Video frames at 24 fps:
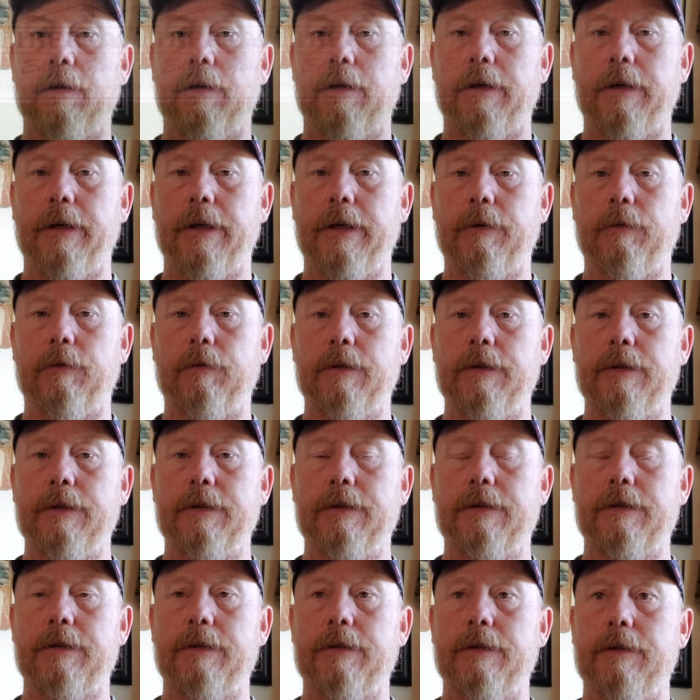It
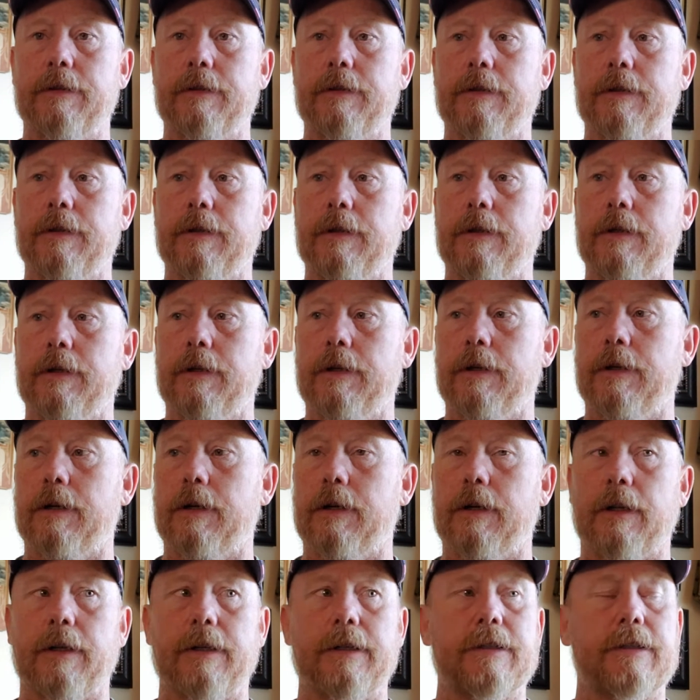was,
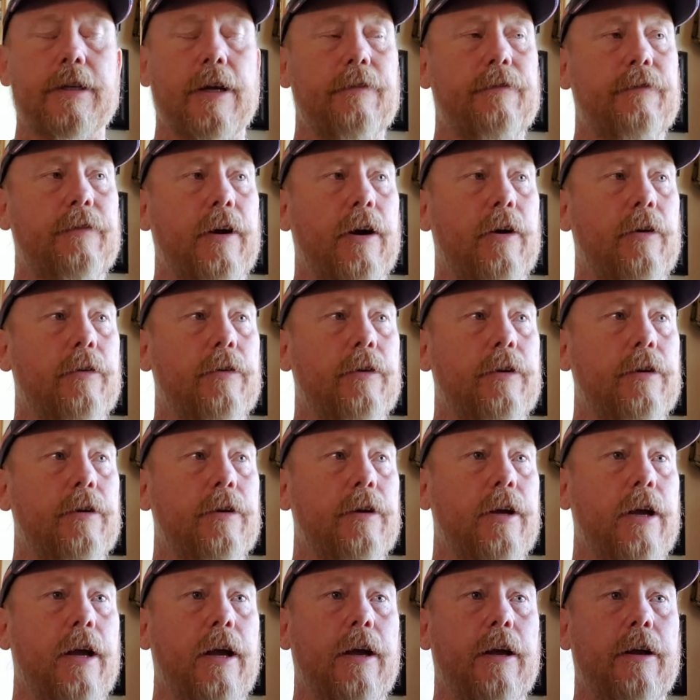at least I found,
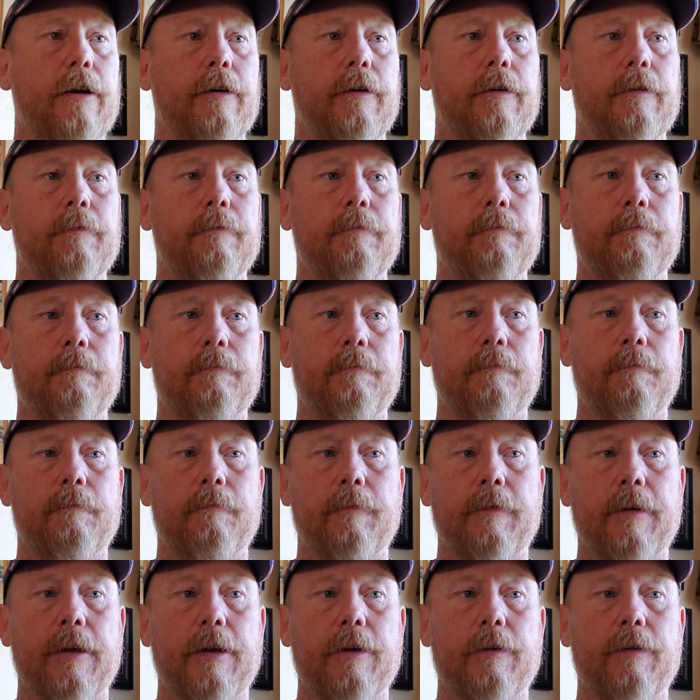
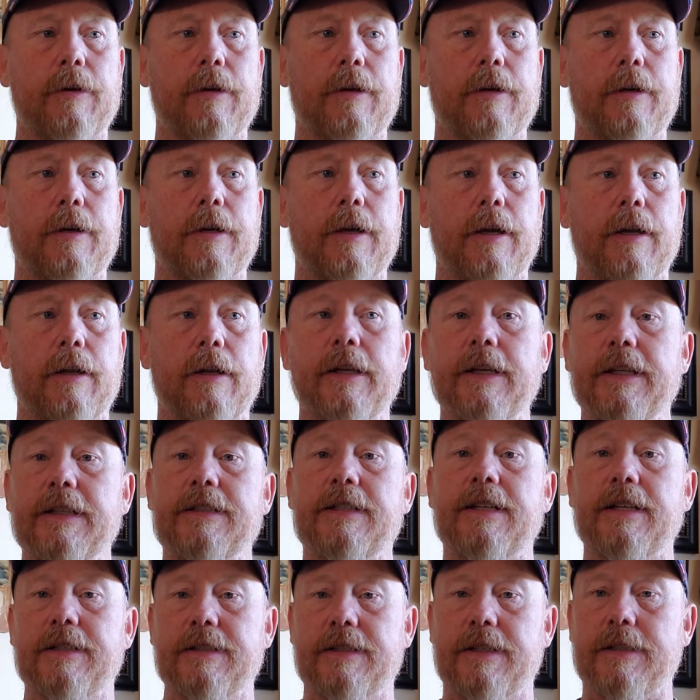it at least
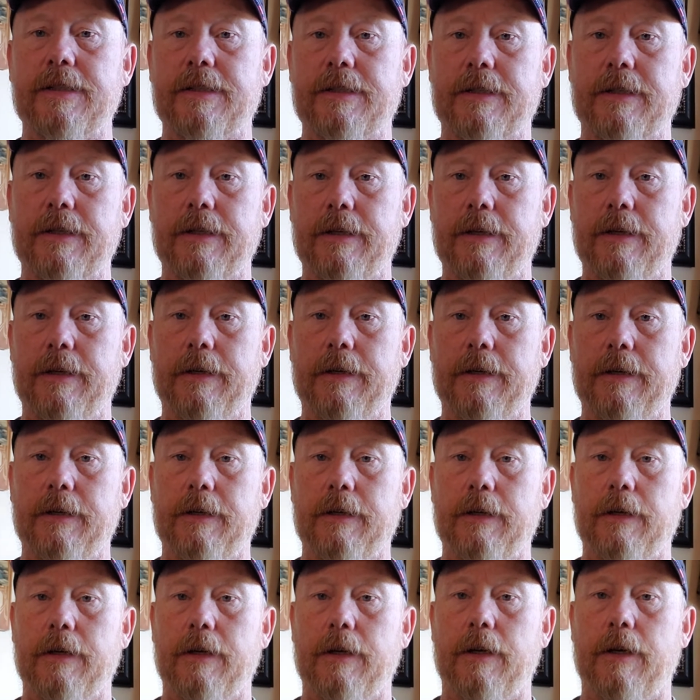existed
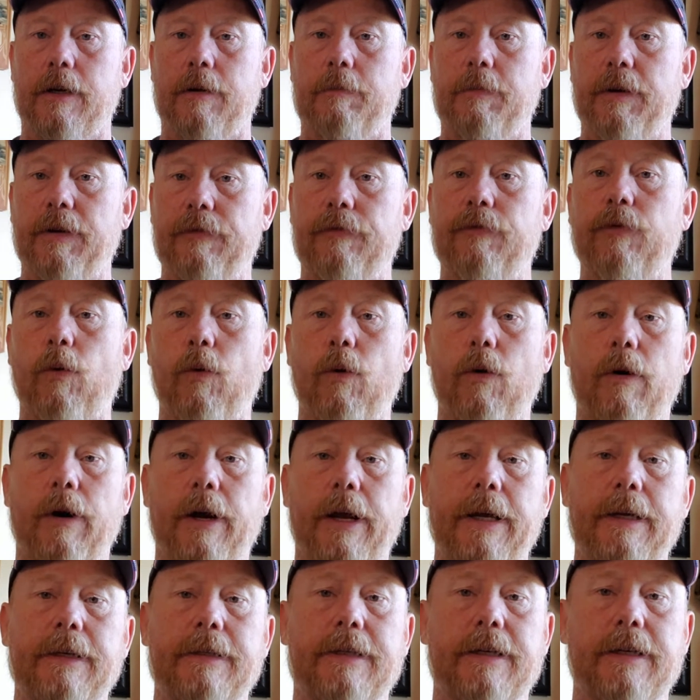before
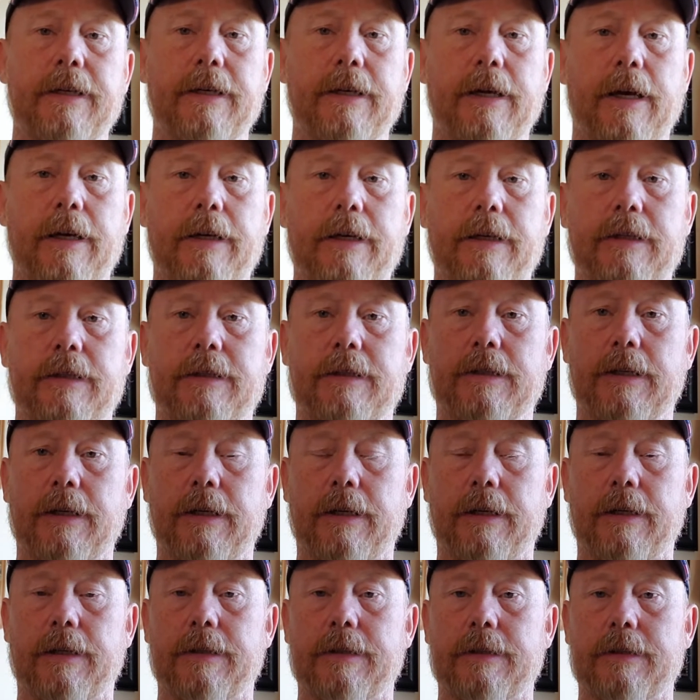
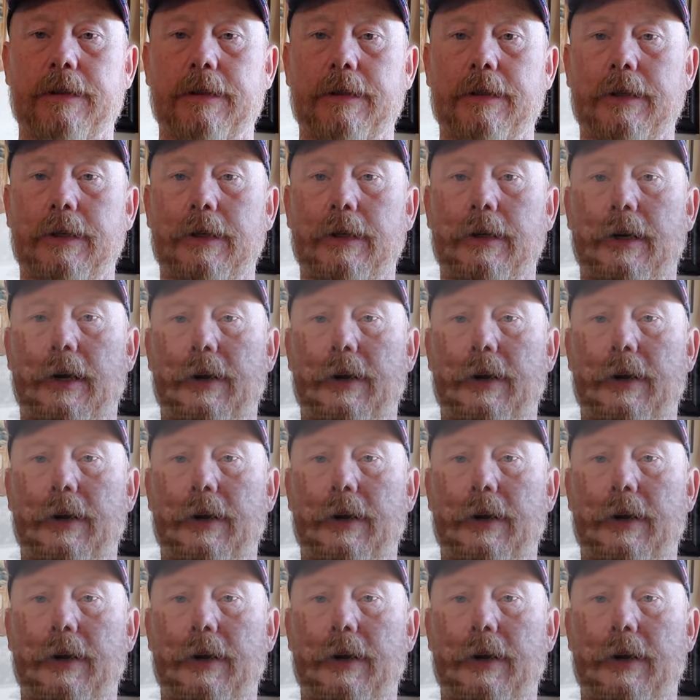1896. I